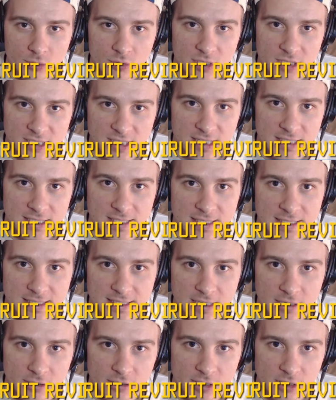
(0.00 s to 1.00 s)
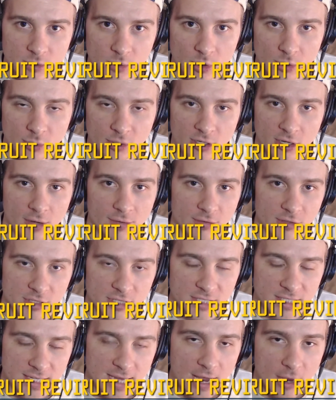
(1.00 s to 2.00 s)
This is the series where we cover
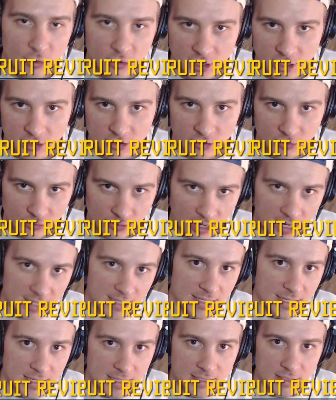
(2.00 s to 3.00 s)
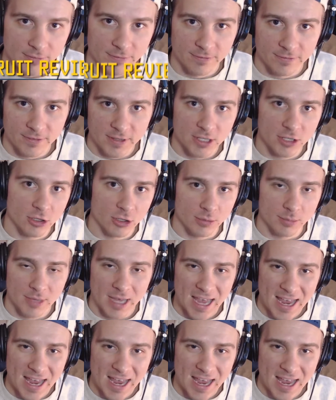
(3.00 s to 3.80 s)
scouting, ranking, film,